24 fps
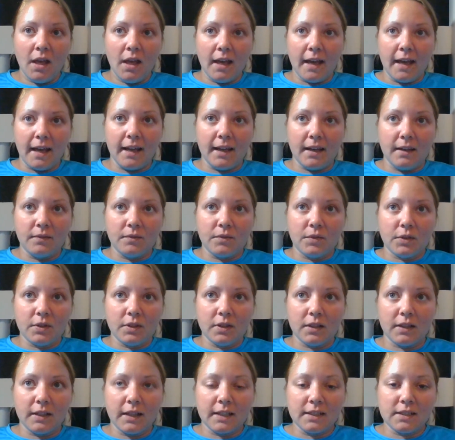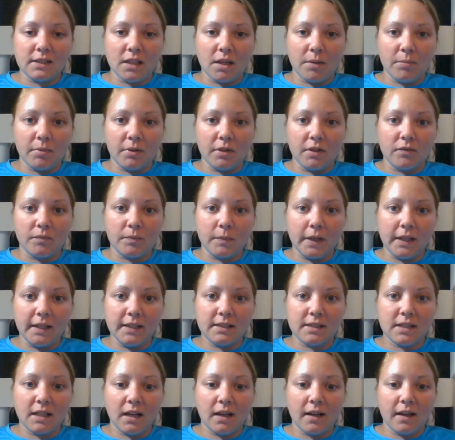And for the last couple of
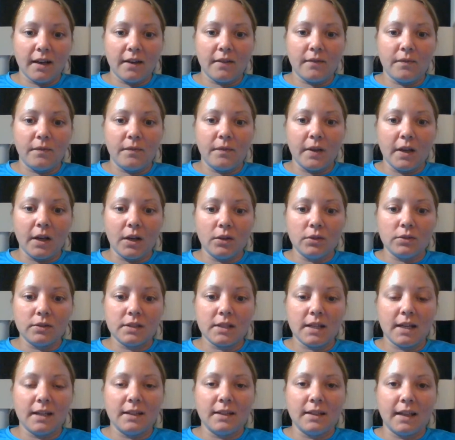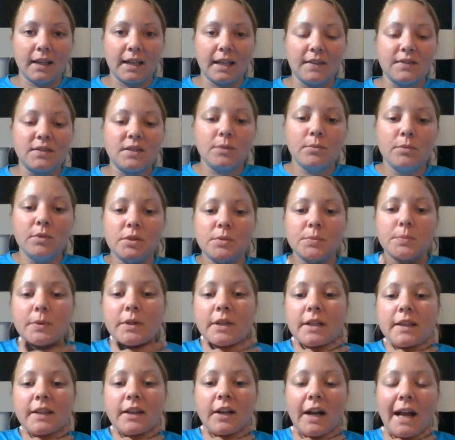months, I have felt like if someone's
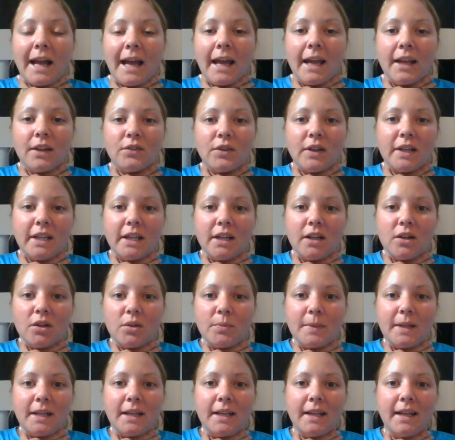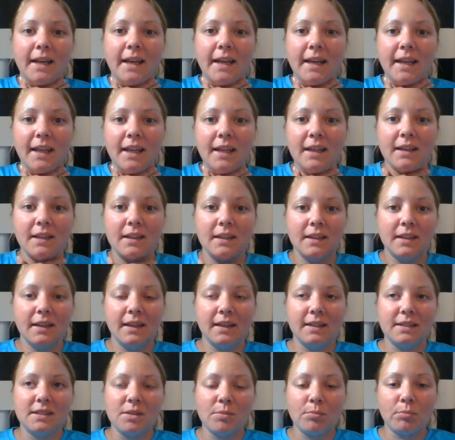putting their hand right here on my neck,
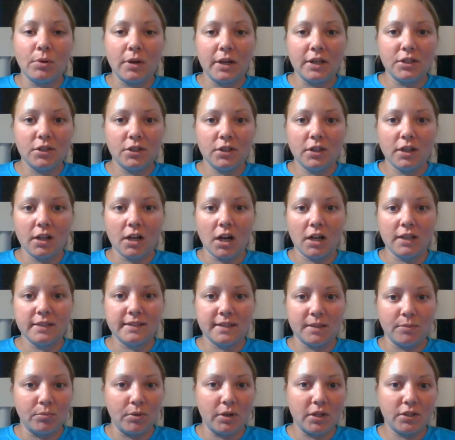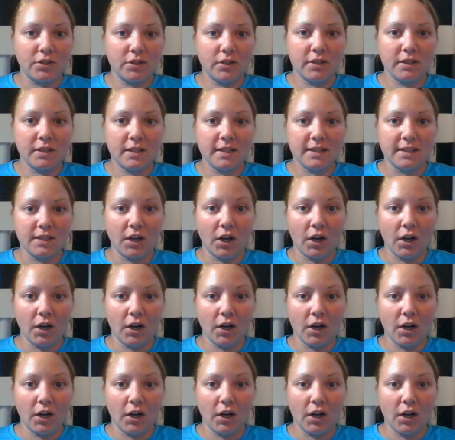it's a pressure, a constant pressure. It doesn't